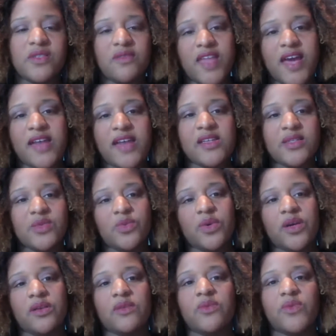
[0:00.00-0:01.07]
that is
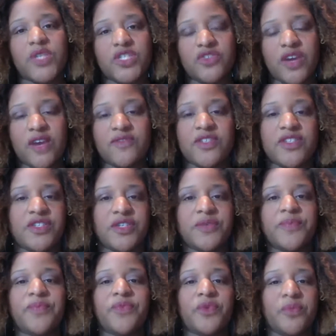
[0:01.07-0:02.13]
what we strive to do
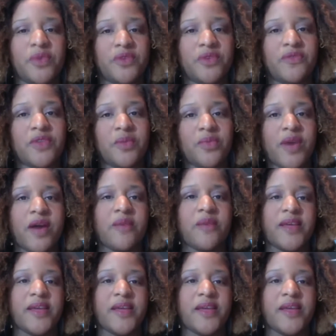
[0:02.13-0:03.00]
through Beautifully Brown Me.